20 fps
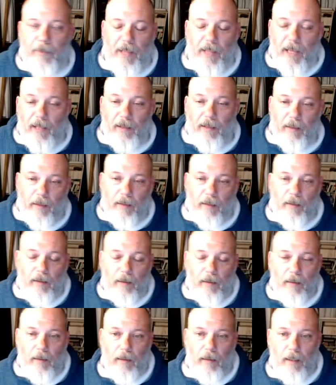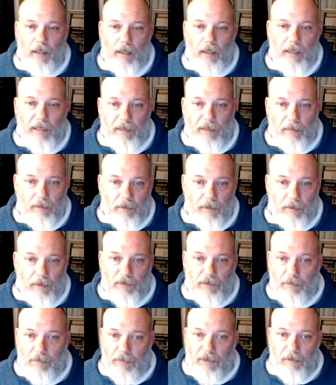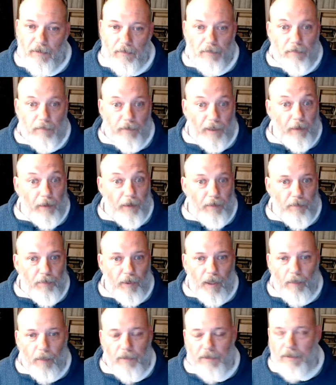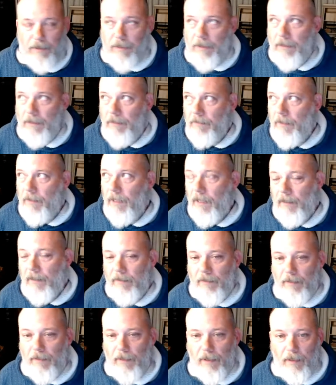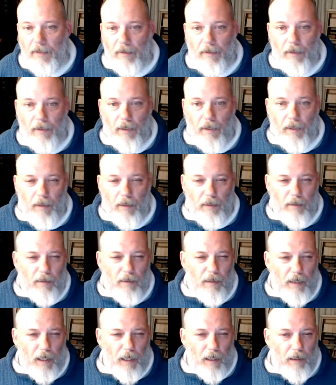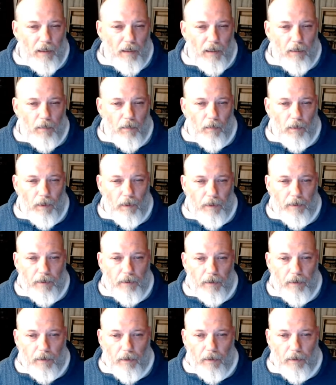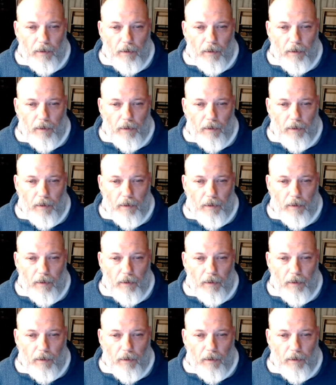that. It looks to be very promising. They've got 91